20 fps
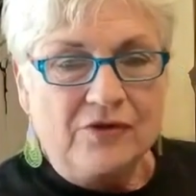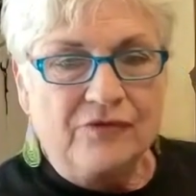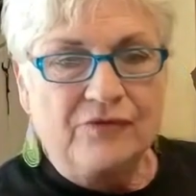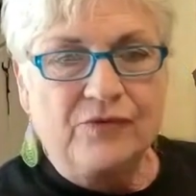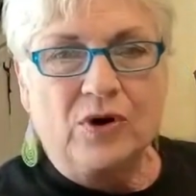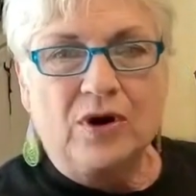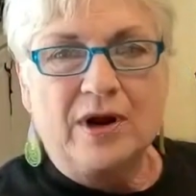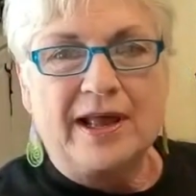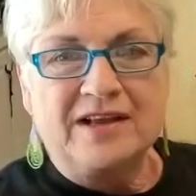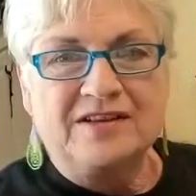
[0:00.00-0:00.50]

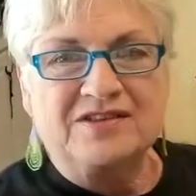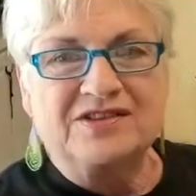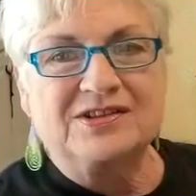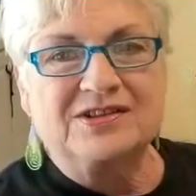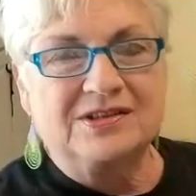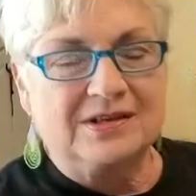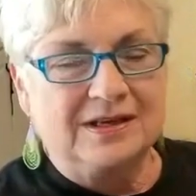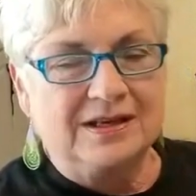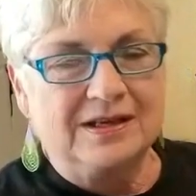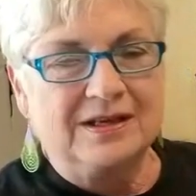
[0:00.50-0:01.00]
for a
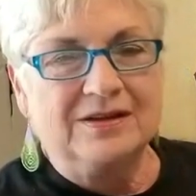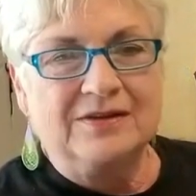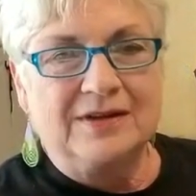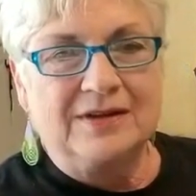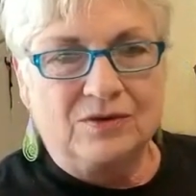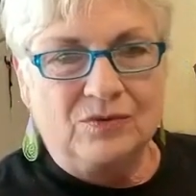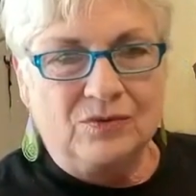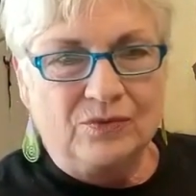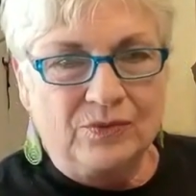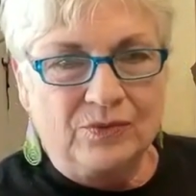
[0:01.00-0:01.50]
scene
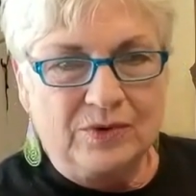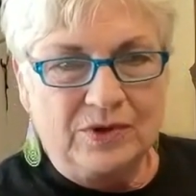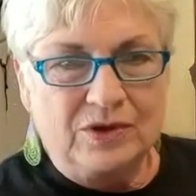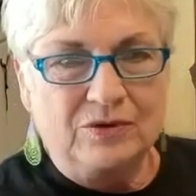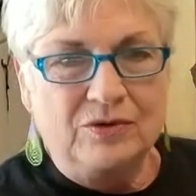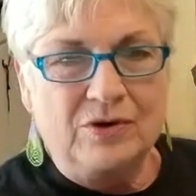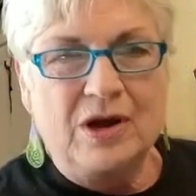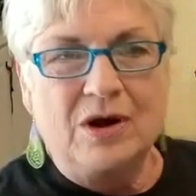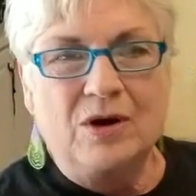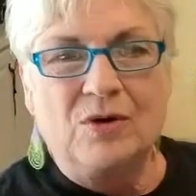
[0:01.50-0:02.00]
that
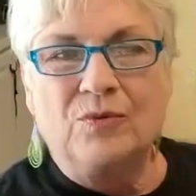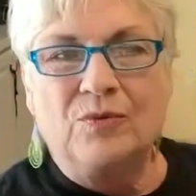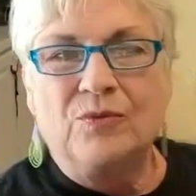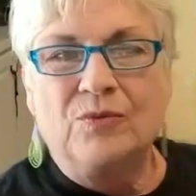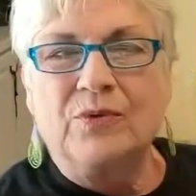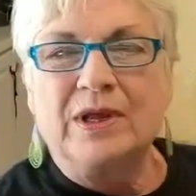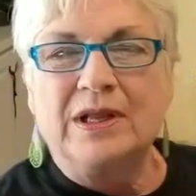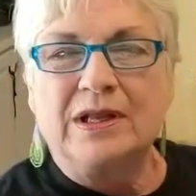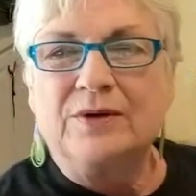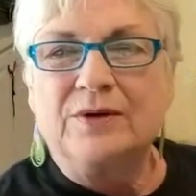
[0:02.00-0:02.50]
you know
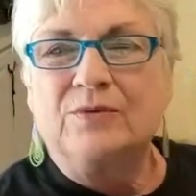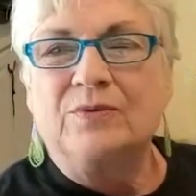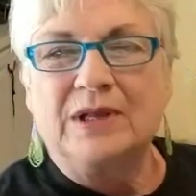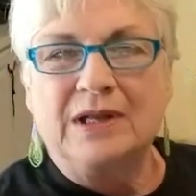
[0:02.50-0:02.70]
really,